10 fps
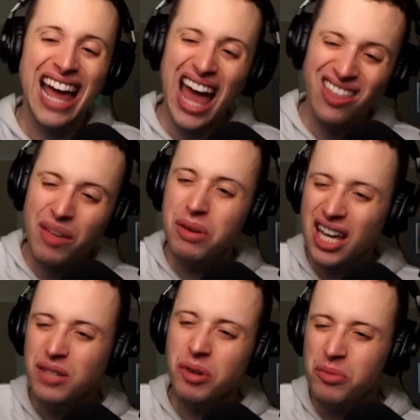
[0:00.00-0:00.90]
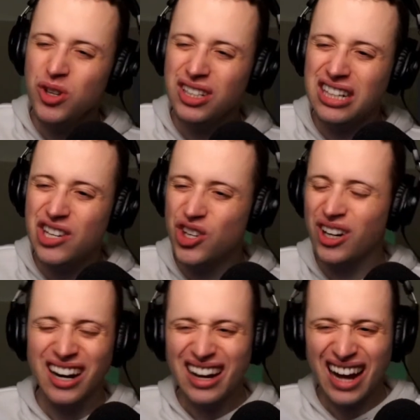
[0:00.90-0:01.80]
And then because I'm a music
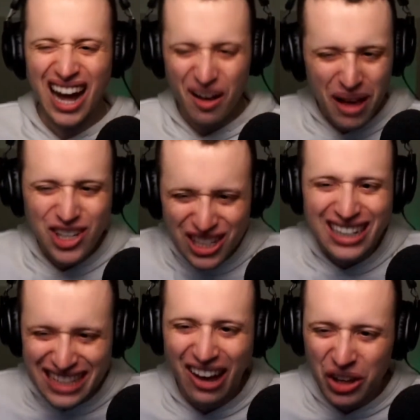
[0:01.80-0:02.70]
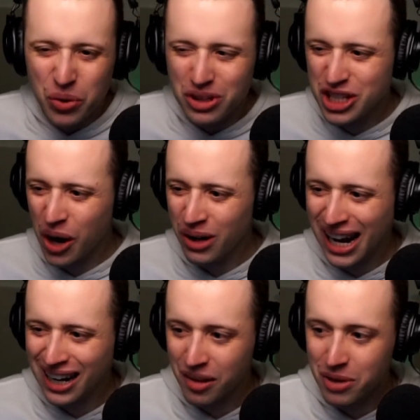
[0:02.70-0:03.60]
teacher, I'm actually going to tell you what's going
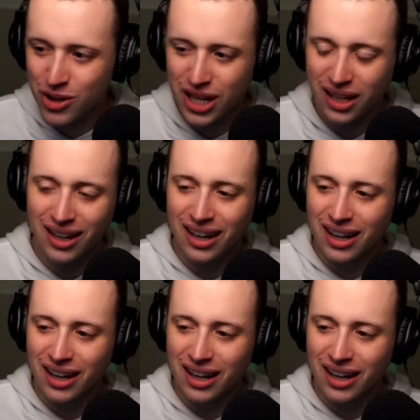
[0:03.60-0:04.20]
on in the music,